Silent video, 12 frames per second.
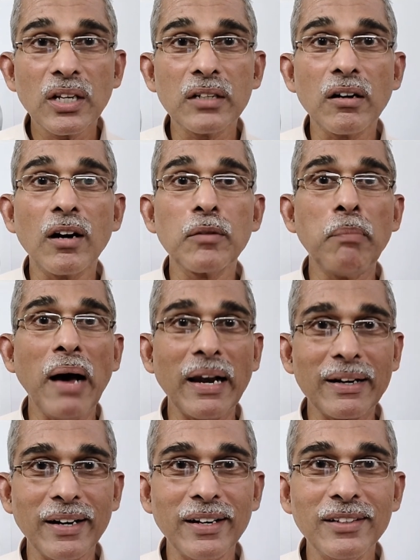it on
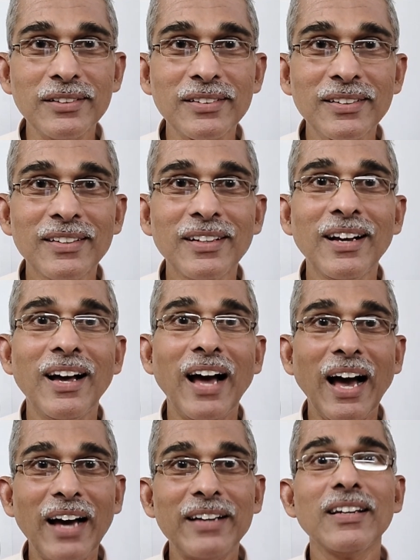balconies
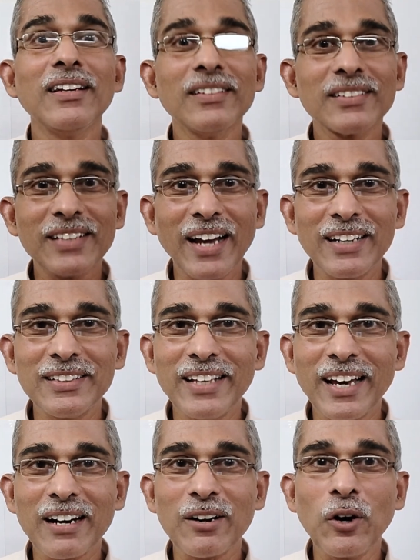and inside
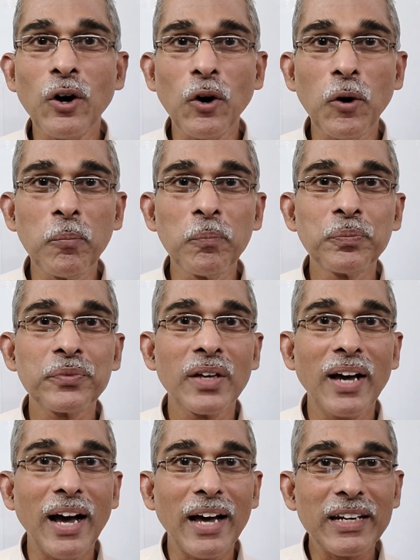their home
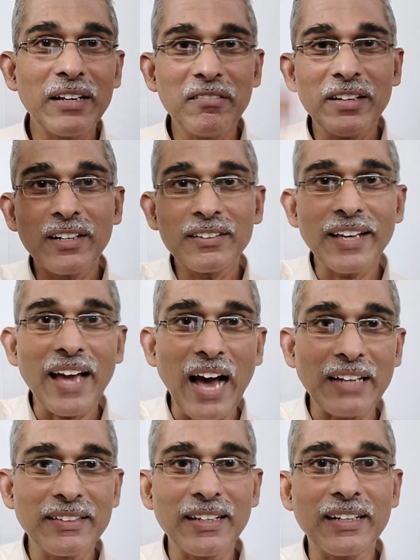and even in the
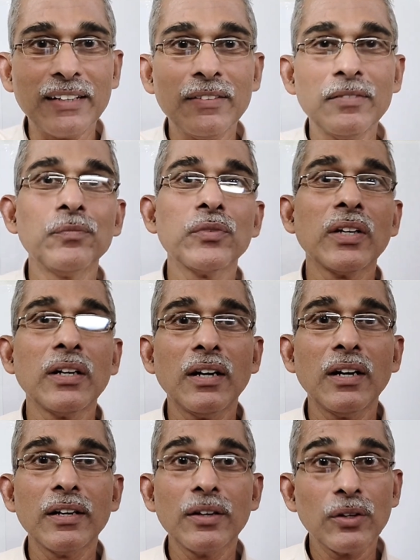attic.
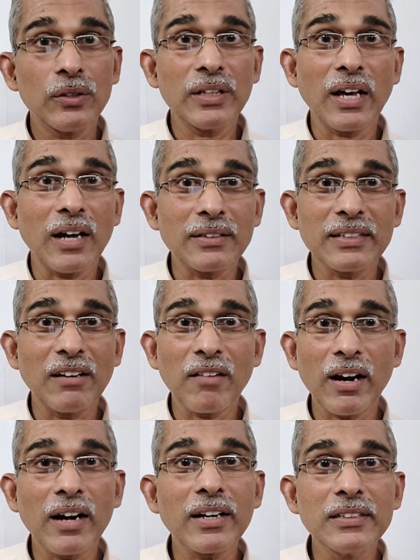There are
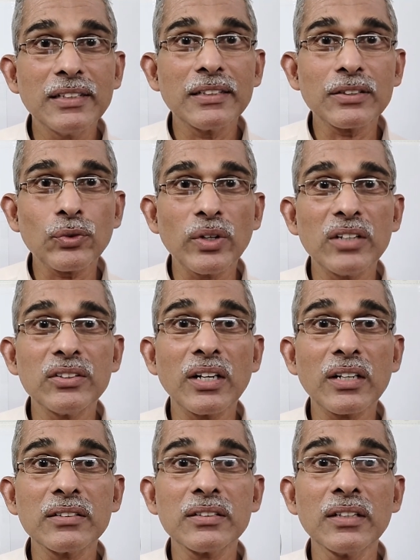several regions where
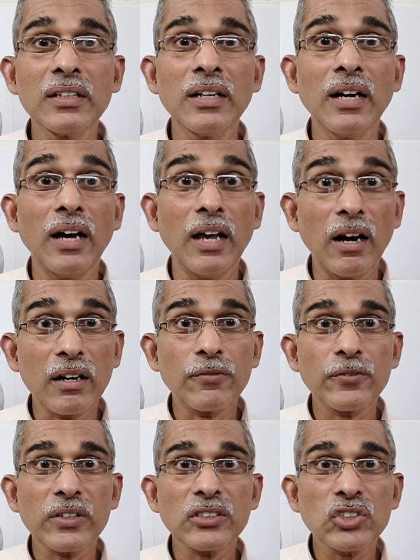there is a lot
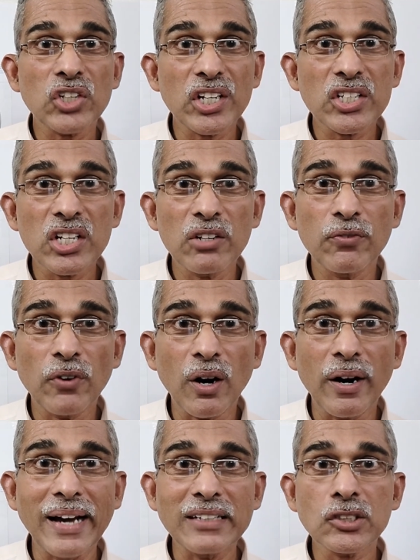of restriction
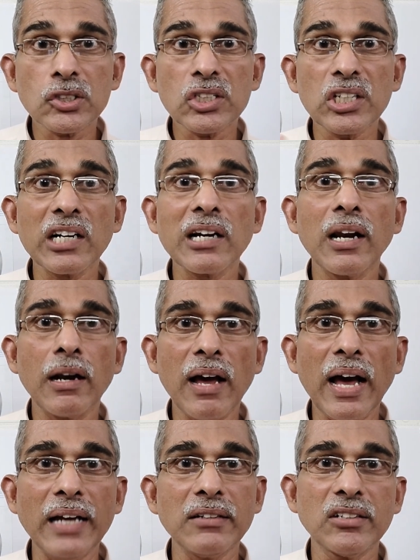for external
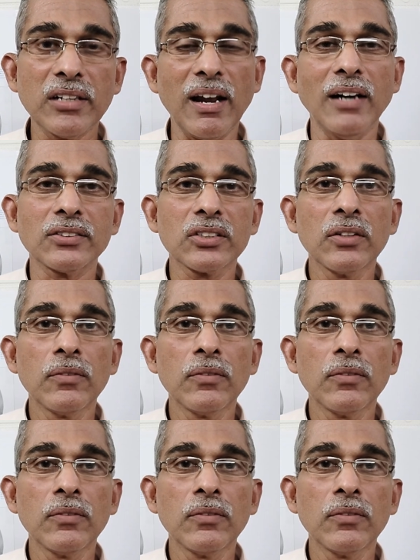antennas.